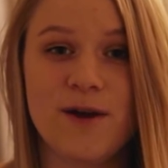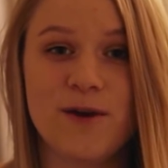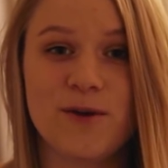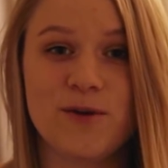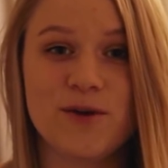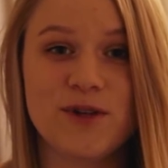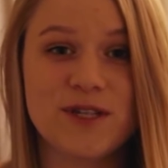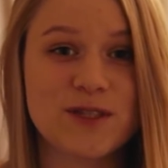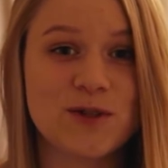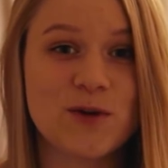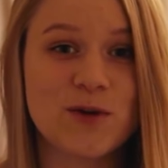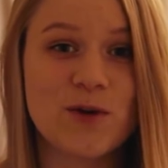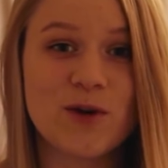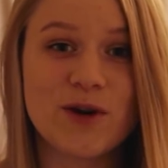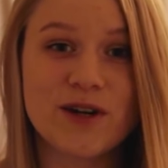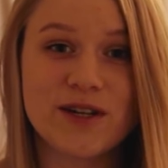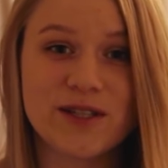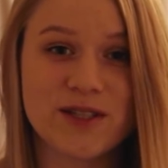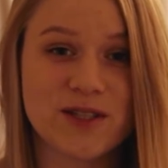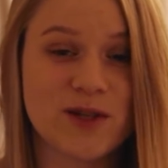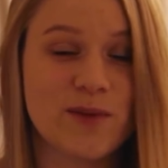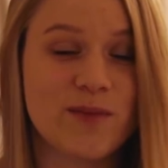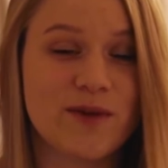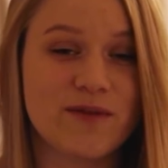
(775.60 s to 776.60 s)
restore
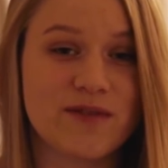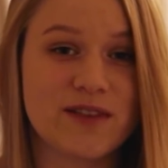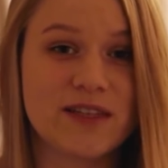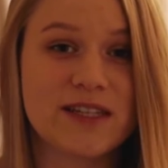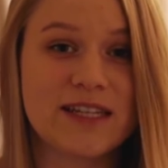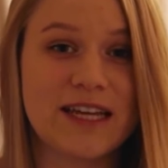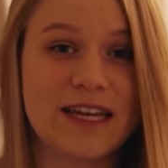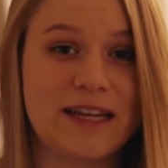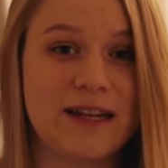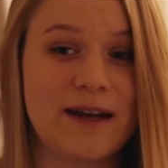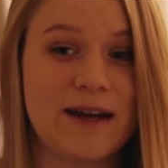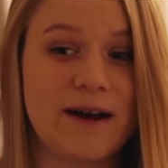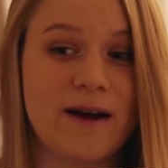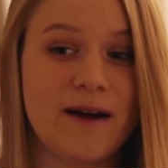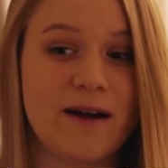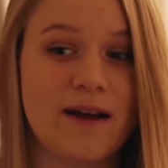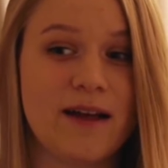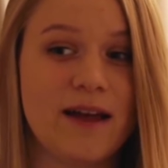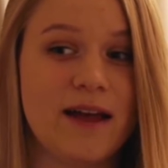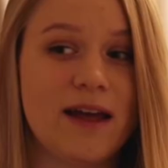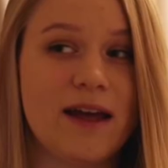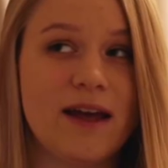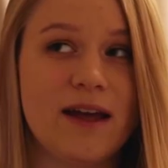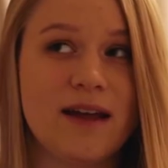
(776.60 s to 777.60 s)
some of the data.
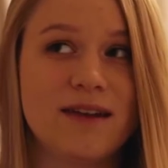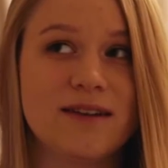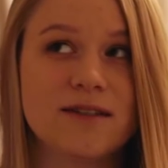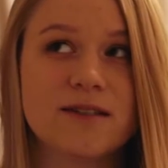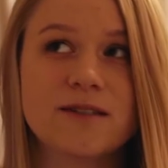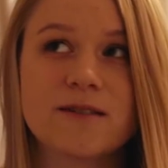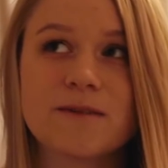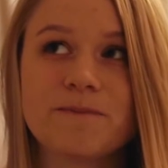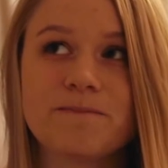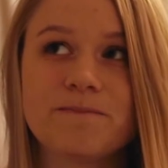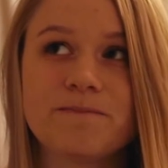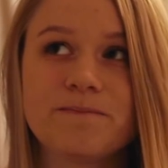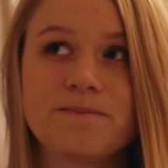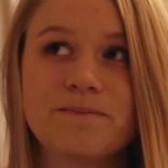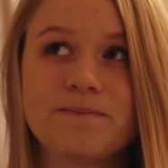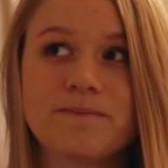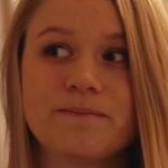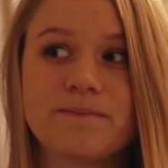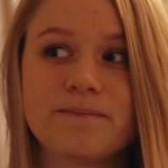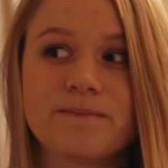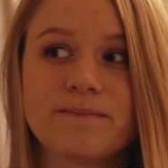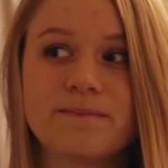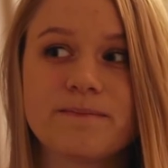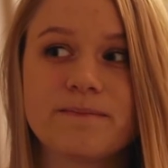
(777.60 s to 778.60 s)
And
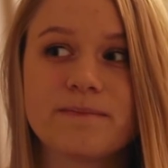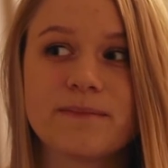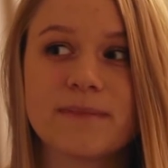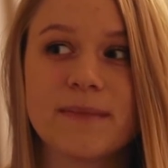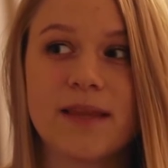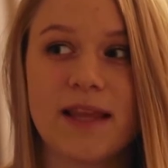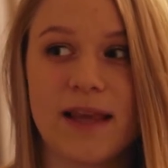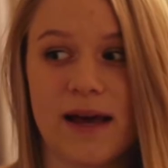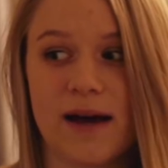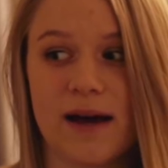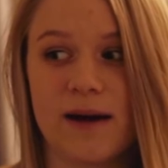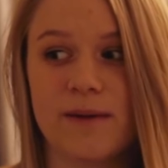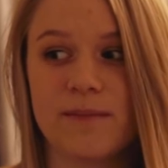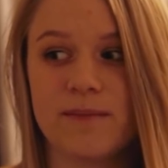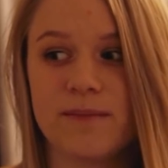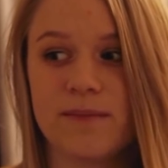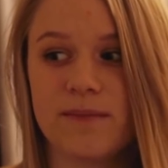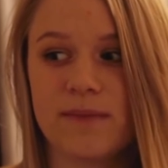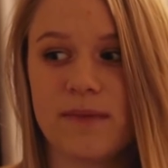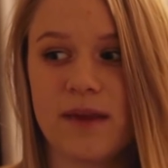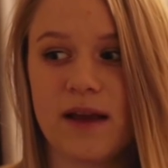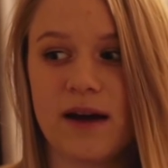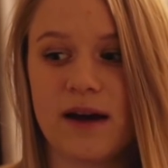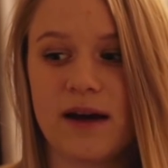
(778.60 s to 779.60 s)
yeah,
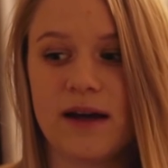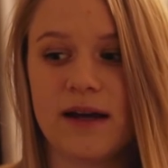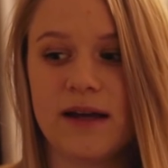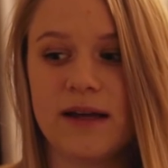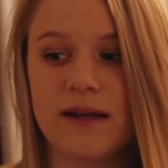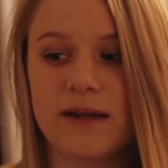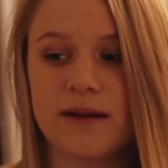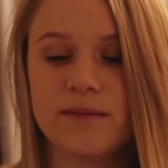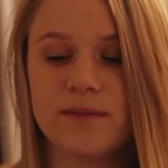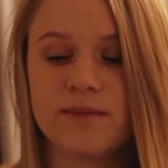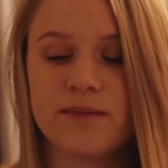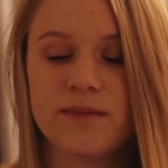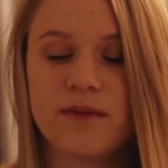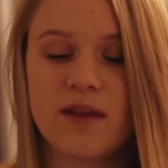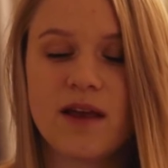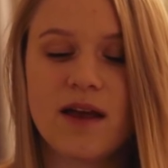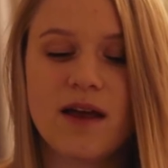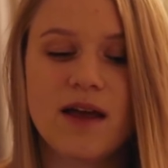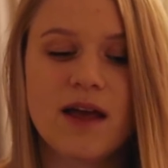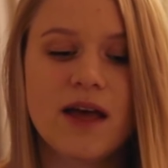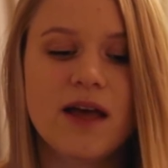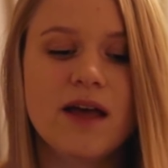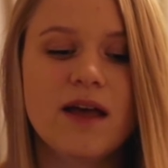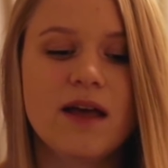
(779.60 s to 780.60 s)
I
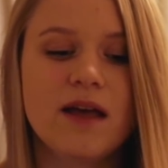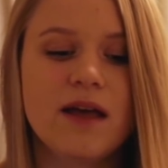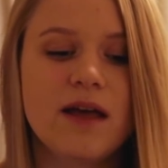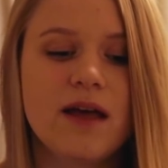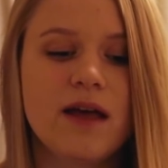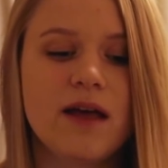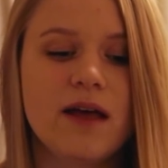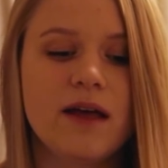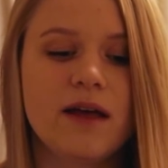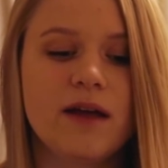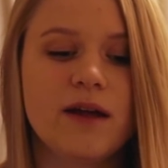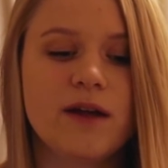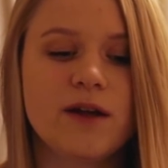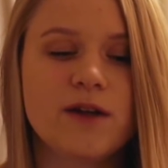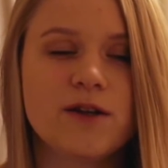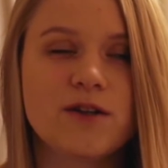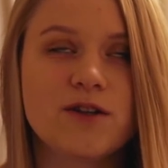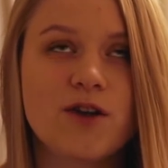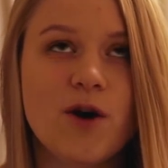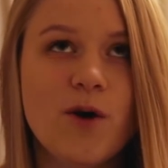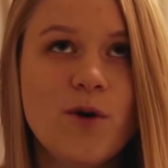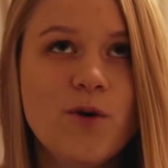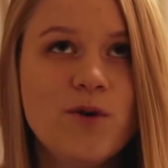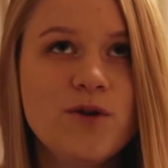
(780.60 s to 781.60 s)

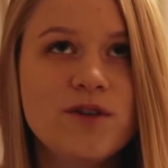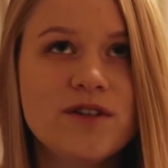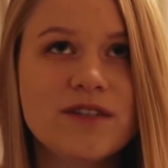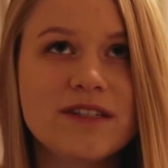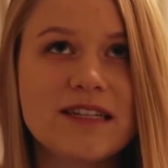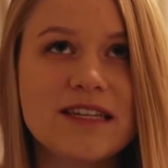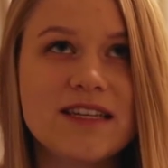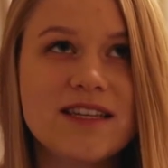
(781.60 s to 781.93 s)
don't